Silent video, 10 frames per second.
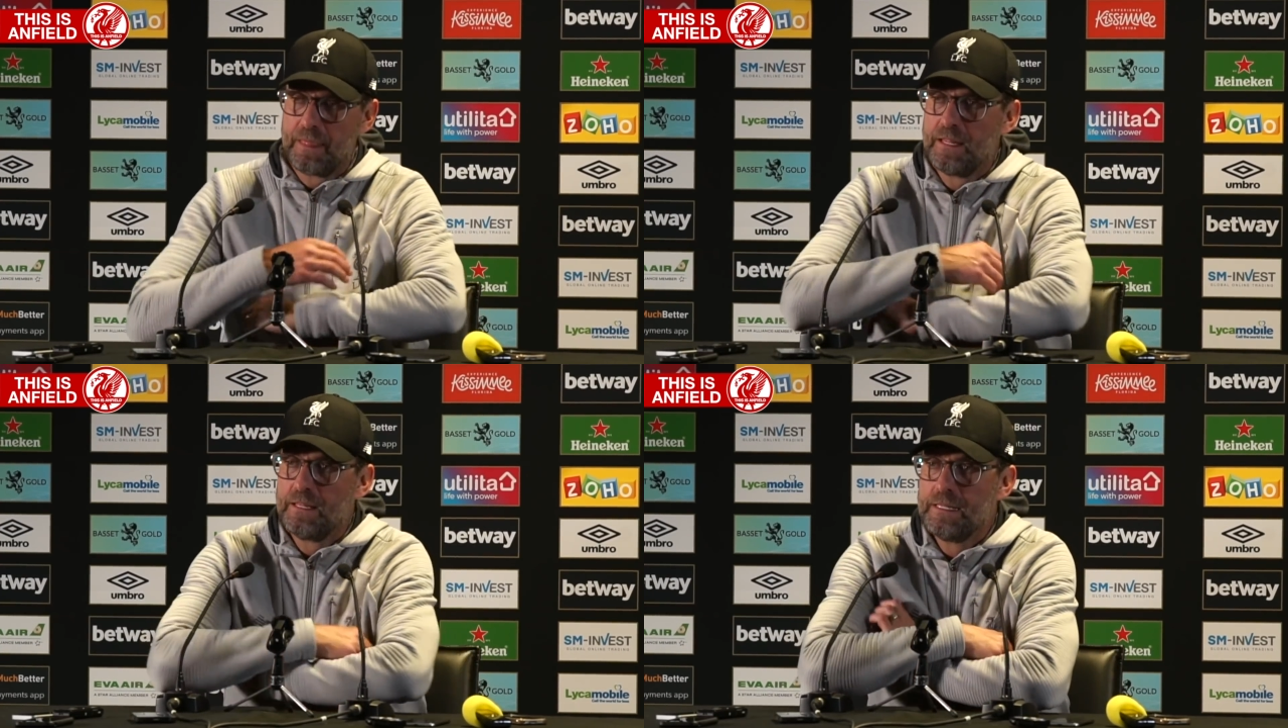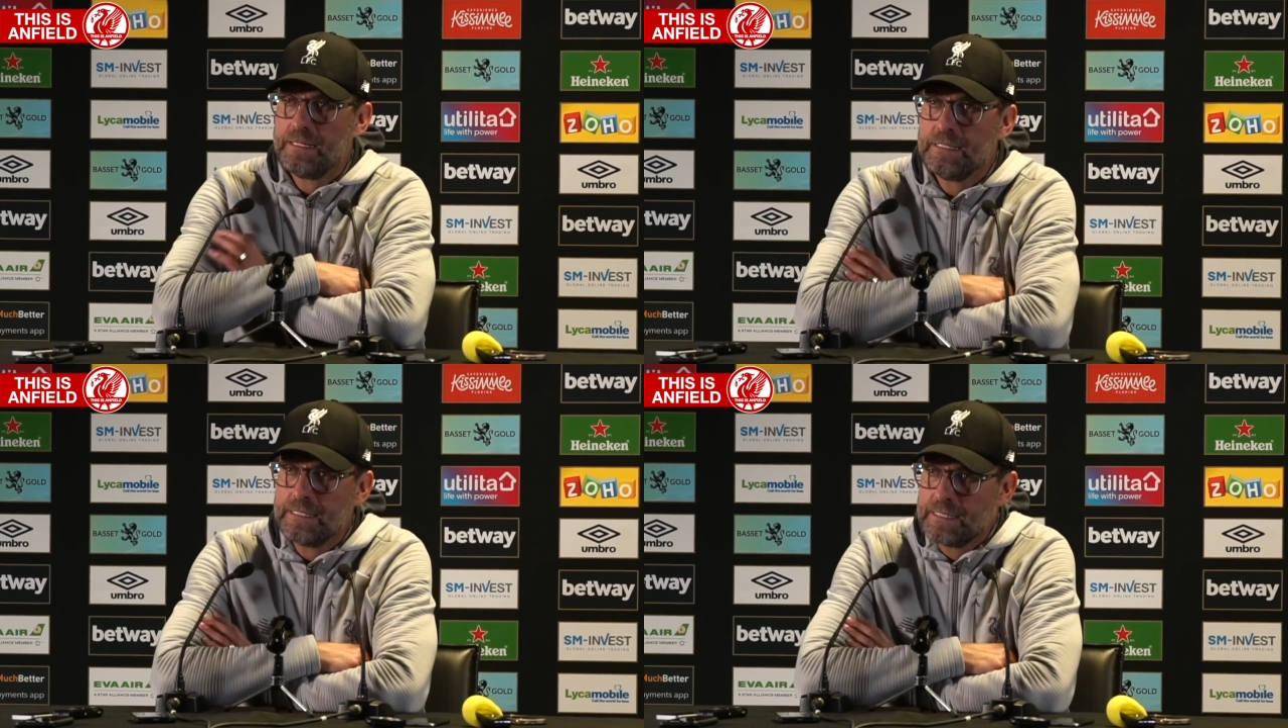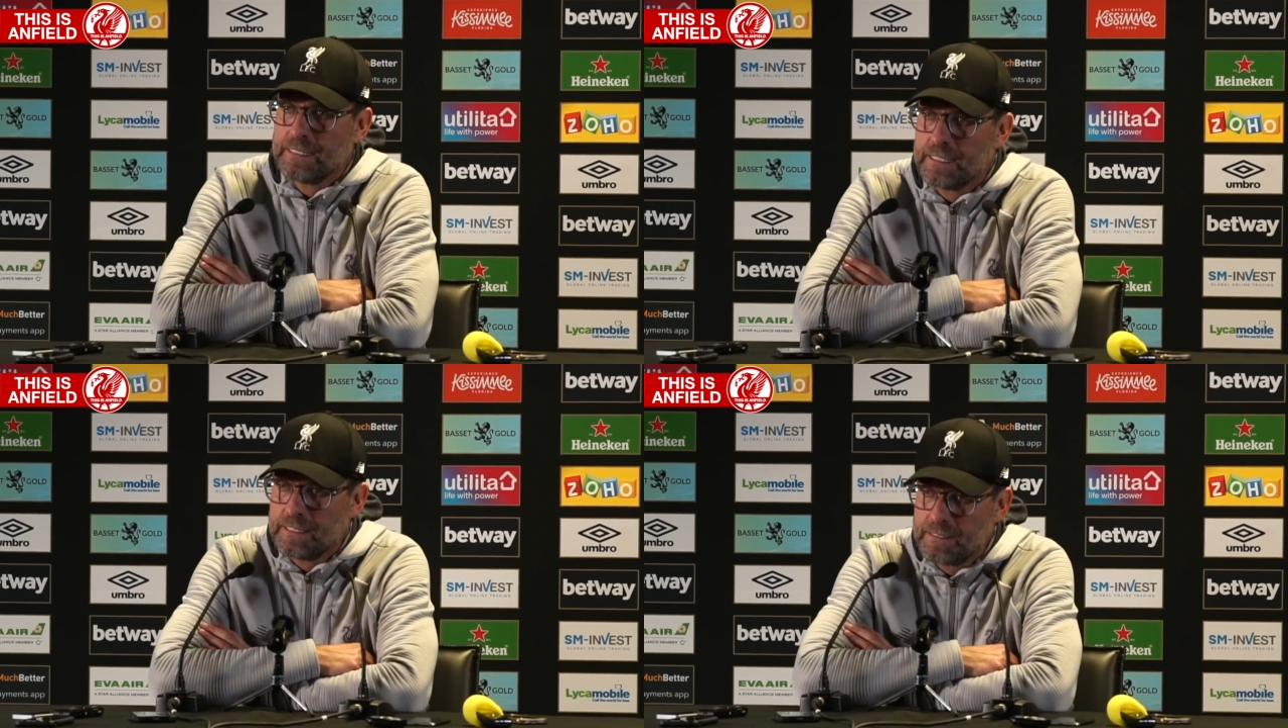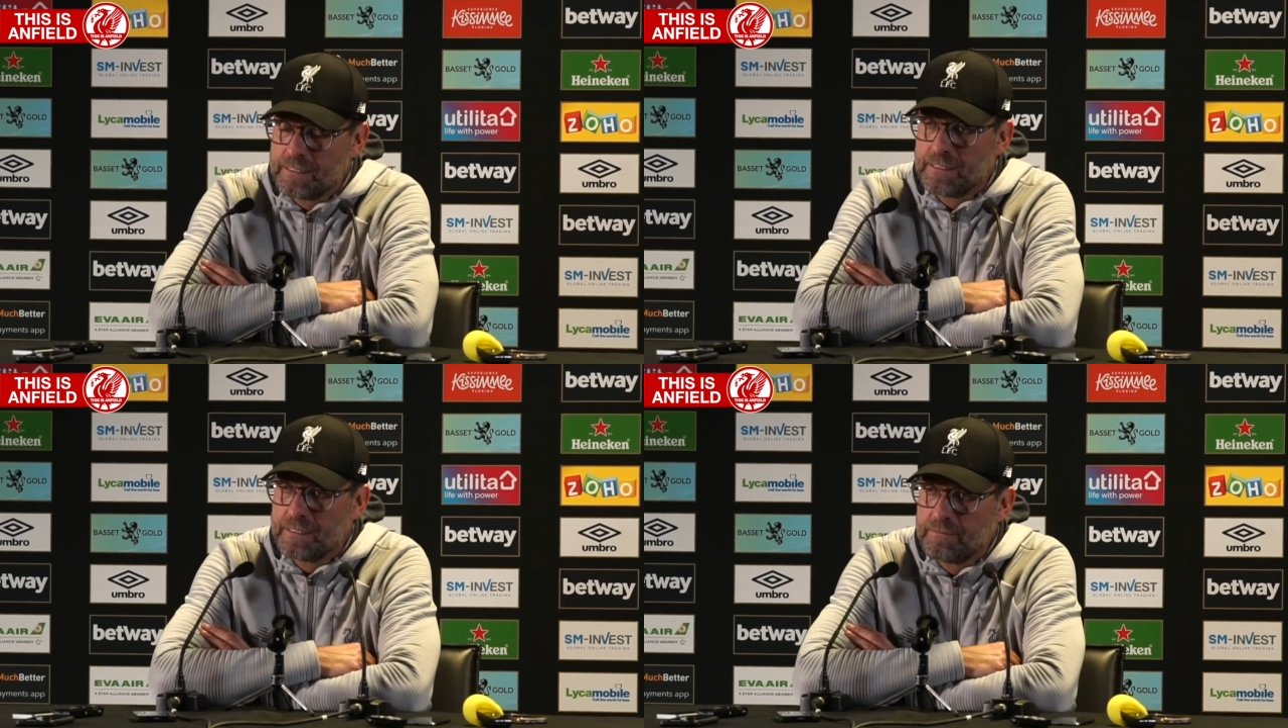uh, he made a big
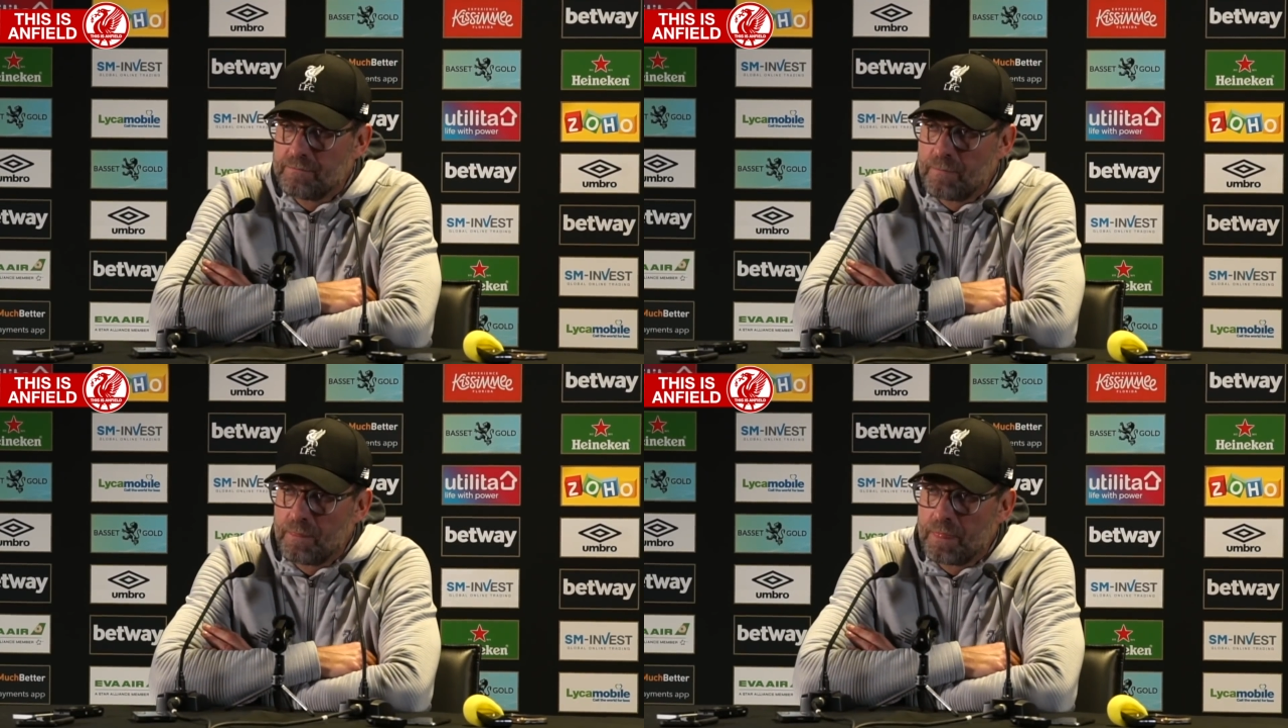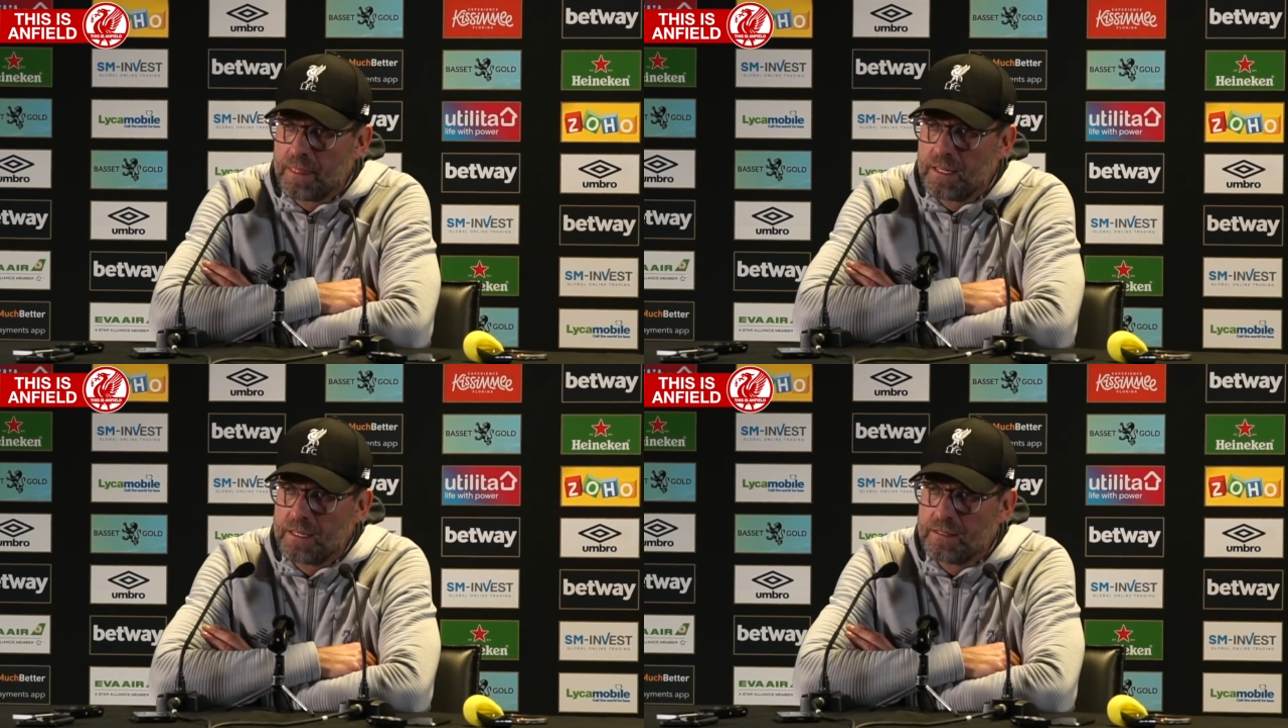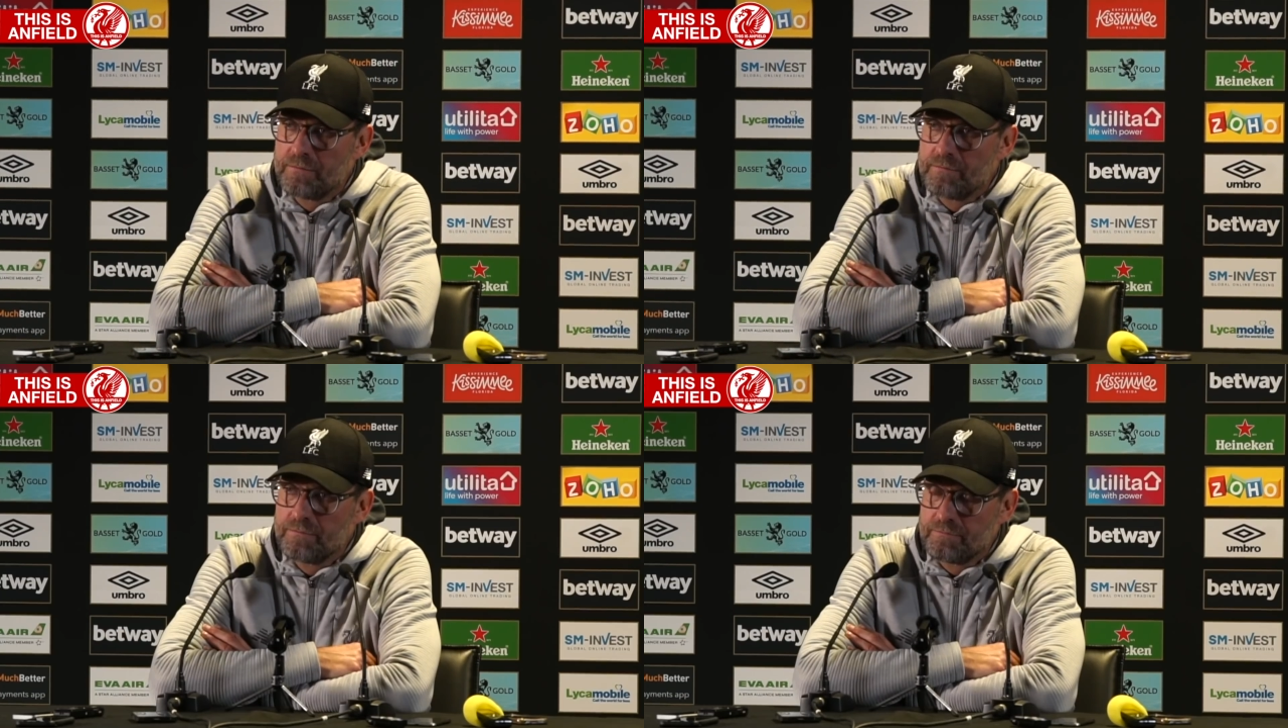deal of one hundred points then.